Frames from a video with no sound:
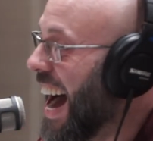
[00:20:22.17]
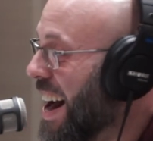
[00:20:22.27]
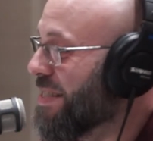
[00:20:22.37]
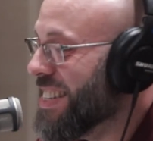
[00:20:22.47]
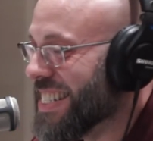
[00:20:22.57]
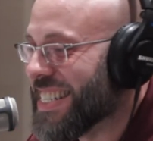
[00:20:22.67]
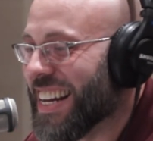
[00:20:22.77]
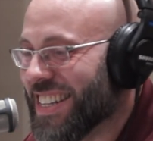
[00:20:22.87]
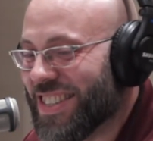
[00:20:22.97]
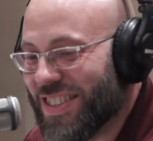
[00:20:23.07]
I'm just
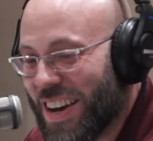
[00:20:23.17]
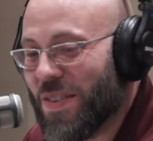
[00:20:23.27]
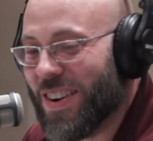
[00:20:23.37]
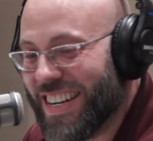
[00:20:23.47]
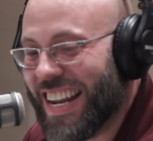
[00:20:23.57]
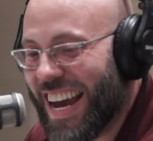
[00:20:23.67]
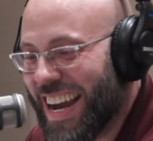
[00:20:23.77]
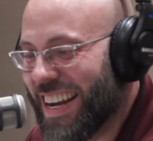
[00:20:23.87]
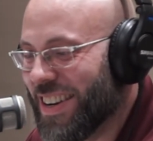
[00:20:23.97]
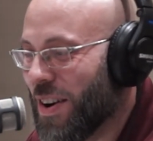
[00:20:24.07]
telling you that one
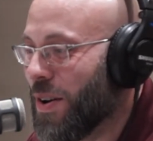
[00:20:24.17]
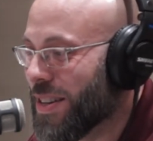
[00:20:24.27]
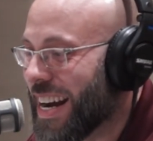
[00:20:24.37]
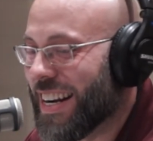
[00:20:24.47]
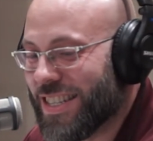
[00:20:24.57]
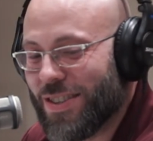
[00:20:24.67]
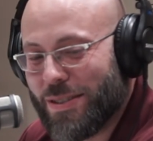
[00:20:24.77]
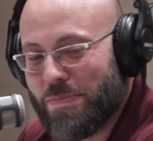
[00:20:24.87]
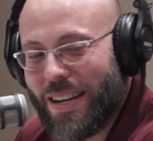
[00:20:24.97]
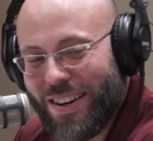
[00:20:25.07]
day, old guy
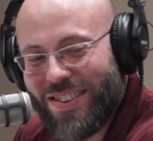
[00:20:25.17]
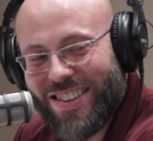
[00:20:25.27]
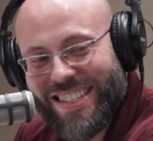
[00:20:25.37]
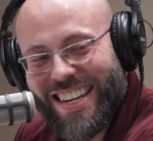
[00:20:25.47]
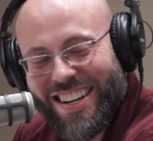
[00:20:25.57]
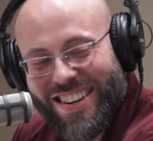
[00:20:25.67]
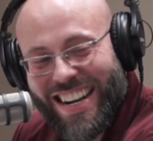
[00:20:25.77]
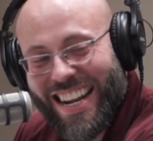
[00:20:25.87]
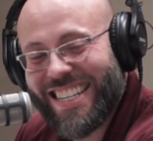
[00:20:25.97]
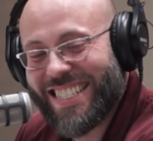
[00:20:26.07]
shows b-hole on the
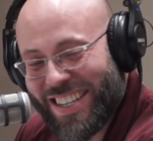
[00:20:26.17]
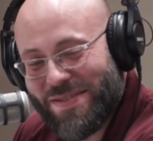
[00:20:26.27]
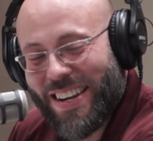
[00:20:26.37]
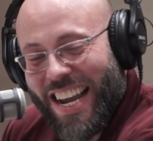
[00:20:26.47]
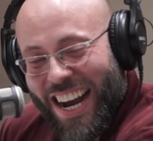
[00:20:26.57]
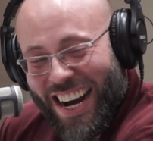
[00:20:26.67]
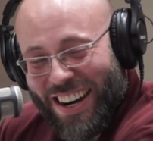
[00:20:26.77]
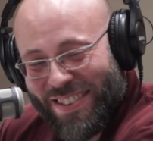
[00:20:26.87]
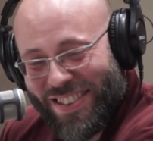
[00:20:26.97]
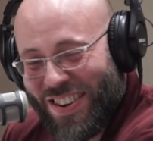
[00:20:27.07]
internet is going to
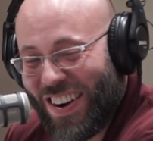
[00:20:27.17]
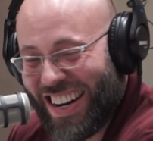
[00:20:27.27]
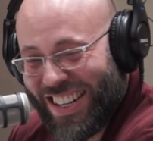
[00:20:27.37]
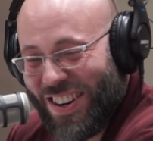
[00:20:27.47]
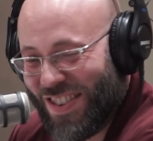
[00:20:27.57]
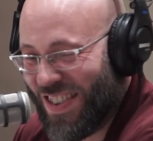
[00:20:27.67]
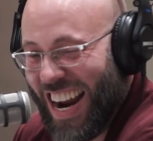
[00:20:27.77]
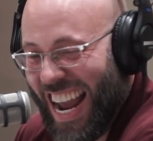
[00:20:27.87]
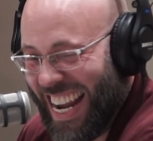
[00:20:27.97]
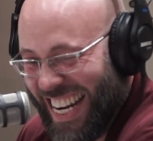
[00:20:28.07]
become quite
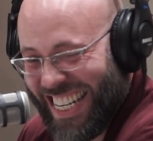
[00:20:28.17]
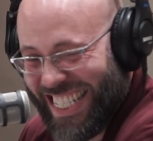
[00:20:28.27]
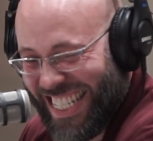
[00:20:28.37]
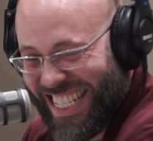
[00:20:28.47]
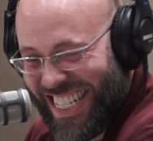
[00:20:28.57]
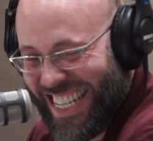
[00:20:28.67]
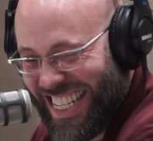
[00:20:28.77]
the